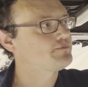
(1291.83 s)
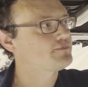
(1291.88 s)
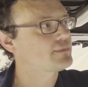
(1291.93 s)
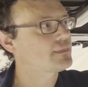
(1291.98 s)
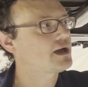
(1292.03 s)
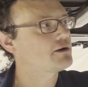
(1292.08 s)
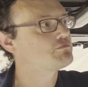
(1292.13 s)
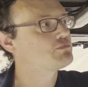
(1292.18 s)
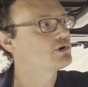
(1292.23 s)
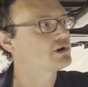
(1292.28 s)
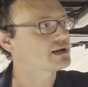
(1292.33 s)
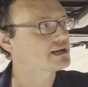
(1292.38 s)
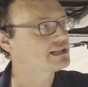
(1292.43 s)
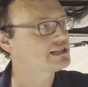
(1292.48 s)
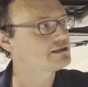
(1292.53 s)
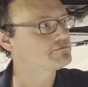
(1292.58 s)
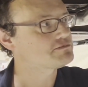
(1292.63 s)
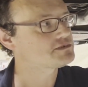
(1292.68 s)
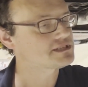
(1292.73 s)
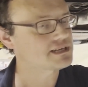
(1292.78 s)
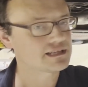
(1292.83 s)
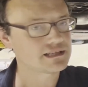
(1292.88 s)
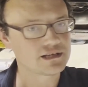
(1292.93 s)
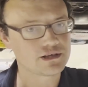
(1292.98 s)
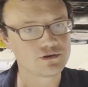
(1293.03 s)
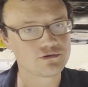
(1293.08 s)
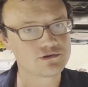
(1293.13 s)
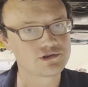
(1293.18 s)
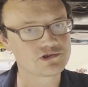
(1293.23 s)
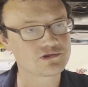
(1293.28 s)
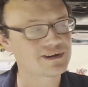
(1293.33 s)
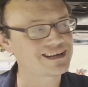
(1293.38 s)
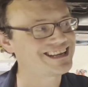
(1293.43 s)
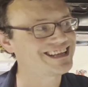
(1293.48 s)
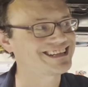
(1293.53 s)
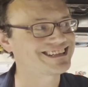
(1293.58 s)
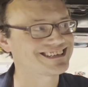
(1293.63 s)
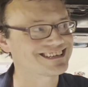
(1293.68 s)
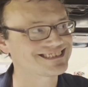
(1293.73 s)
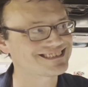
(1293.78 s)
I put clips on the U-joint.
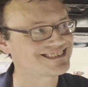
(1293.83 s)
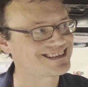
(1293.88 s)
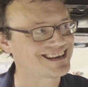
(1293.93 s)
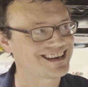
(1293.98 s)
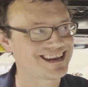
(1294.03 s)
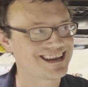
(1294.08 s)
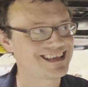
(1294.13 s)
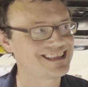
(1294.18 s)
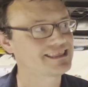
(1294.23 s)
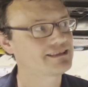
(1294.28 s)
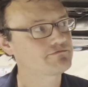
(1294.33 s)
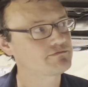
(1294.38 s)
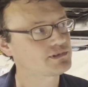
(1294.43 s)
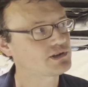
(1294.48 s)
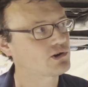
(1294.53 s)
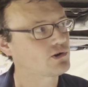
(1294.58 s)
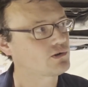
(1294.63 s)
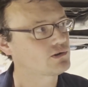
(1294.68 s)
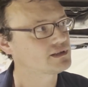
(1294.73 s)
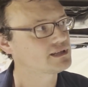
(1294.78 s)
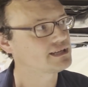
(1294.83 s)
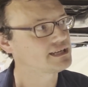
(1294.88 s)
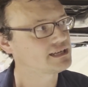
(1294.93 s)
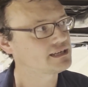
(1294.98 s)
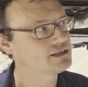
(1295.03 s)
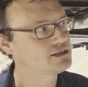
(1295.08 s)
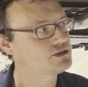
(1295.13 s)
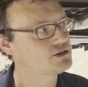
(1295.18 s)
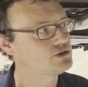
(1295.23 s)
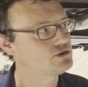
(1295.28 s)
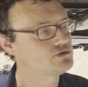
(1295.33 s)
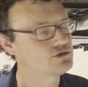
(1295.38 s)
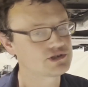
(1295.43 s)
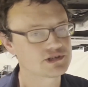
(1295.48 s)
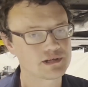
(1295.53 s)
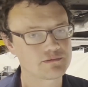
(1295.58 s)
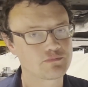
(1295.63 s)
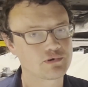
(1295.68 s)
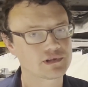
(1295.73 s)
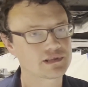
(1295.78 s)
It doesn't need them to hold it in. You
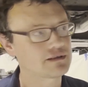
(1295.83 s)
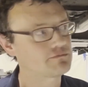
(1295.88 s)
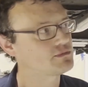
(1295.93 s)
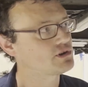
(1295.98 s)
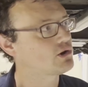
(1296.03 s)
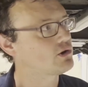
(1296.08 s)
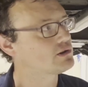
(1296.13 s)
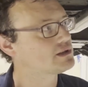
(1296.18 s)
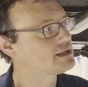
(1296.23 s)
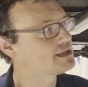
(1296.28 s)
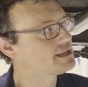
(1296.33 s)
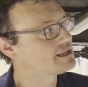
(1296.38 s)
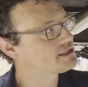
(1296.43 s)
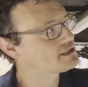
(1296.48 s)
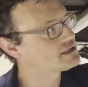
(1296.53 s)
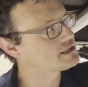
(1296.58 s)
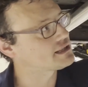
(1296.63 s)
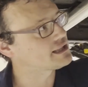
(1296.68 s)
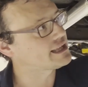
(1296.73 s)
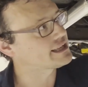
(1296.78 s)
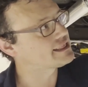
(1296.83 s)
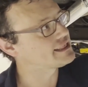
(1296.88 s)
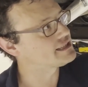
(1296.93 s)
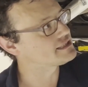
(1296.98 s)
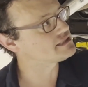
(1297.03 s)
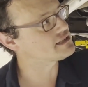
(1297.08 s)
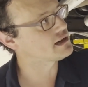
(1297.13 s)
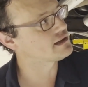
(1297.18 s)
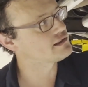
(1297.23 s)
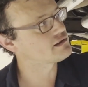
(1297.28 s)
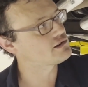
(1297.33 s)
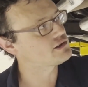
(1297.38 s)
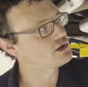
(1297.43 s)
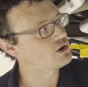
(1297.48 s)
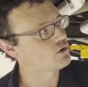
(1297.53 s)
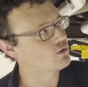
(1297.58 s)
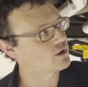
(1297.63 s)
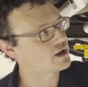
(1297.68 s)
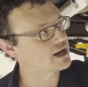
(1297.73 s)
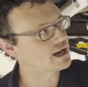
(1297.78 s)
usually put them to hold it into like this other
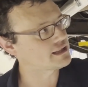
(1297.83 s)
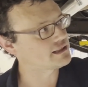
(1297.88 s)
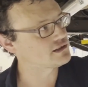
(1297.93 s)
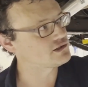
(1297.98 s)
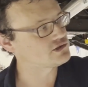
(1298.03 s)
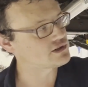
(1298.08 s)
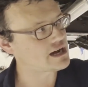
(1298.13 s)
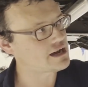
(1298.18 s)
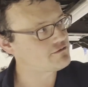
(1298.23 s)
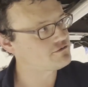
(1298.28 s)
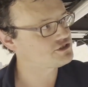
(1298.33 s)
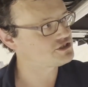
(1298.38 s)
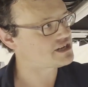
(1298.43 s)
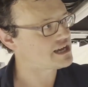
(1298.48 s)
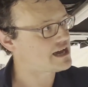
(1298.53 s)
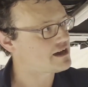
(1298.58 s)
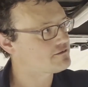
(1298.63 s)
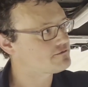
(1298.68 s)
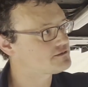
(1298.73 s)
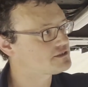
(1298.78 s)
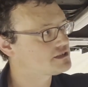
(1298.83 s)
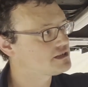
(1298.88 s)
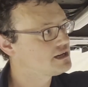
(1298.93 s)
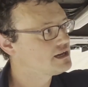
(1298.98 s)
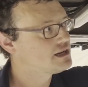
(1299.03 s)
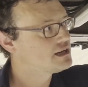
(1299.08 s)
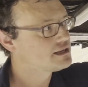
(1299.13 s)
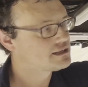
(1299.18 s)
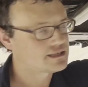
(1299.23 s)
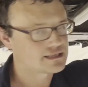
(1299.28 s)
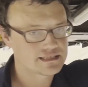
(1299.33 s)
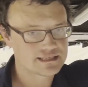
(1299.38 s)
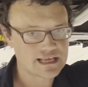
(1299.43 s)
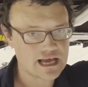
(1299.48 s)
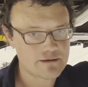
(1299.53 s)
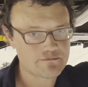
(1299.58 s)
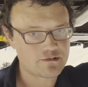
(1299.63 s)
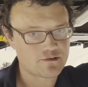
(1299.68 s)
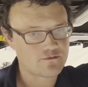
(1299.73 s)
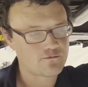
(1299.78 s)
yoke on the drive shaft to
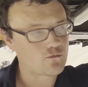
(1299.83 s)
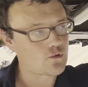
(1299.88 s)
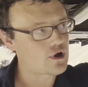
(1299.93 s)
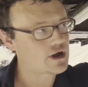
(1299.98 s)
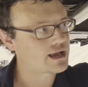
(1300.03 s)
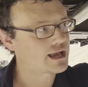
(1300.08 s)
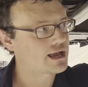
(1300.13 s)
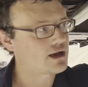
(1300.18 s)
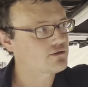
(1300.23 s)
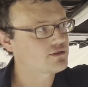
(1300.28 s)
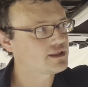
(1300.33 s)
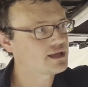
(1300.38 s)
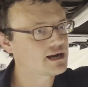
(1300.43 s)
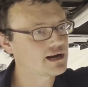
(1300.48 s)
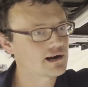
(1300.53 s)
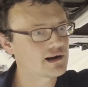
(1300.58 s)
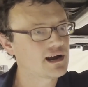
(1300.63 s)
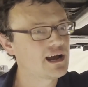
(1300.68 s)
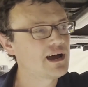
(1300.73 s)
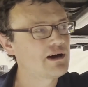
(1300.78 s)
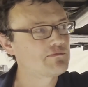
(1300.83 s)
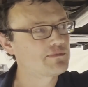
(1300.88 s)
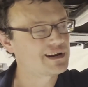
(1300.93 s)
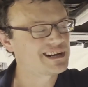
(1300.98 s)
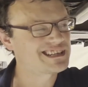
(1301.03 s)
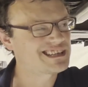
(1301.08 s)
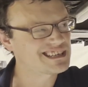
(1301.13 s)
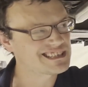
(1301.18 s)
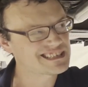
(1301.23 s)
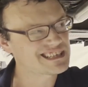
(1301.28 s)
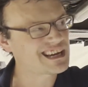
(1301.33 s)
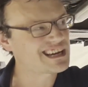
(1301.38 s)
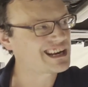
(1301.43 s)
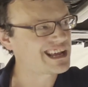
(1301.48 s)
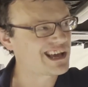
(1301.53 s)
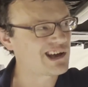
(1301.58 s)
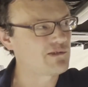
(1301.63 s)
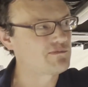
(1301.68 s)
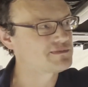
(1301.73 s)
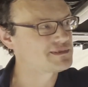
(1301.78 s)
stop it from walking out there. But it does kind of
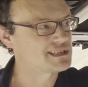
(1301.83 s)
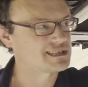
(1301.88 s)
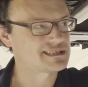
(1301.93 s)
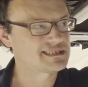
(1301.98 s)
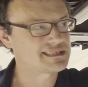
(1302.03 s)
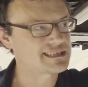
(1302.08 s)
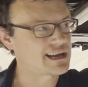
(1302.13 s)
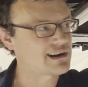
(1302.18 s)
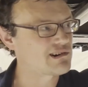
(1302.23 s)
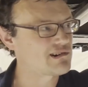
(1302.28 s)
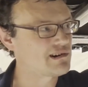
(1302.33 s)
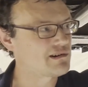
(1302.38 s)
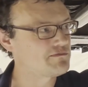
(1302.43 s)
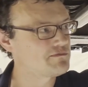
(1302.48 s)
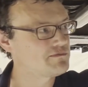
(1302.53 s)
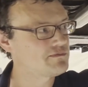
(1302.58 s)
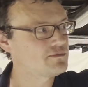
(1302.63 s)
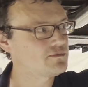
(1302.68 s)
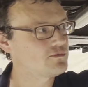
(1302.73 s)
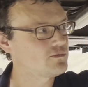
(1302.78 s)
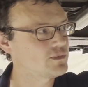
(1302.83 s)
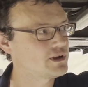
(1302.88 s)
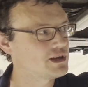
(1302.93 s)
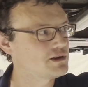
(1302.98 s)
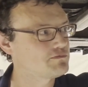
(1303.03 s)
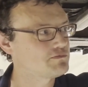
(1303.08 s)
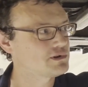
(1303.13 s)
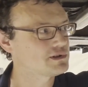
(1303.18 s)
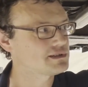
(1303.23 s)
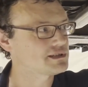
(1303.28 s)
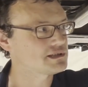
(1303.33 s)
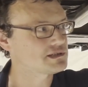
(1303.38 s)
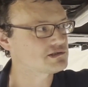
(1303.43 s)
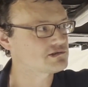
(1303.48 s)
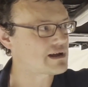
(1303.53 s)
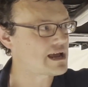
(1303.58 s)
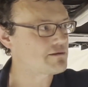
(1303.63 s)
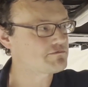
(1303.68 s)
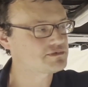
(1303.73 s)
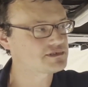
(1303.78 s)
help to center them when you put the
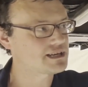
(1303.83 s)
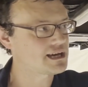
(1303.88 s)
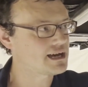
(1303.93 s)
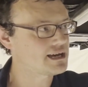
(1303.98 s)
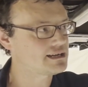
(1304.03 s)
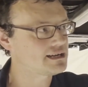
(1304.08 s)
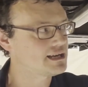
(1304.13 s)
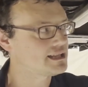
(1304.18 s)
straps on.